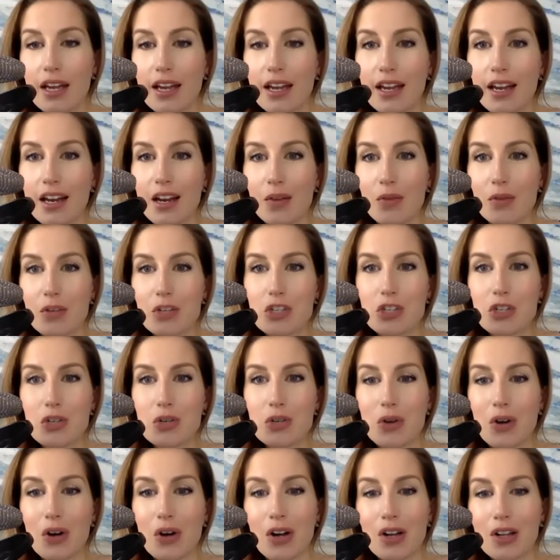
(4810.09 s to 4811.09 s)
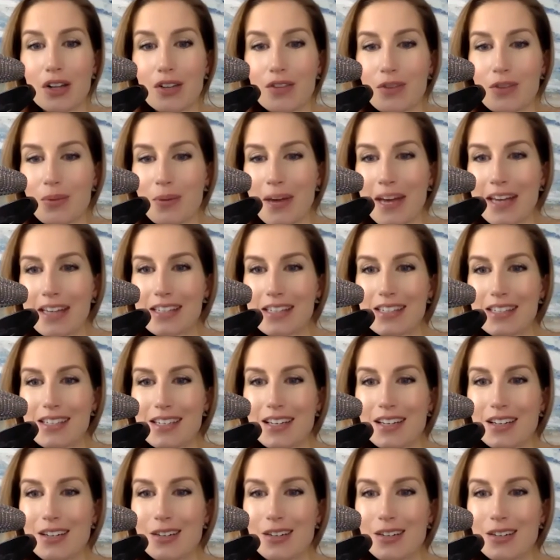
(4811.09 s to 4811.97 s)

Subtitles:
And I wish you all of the best.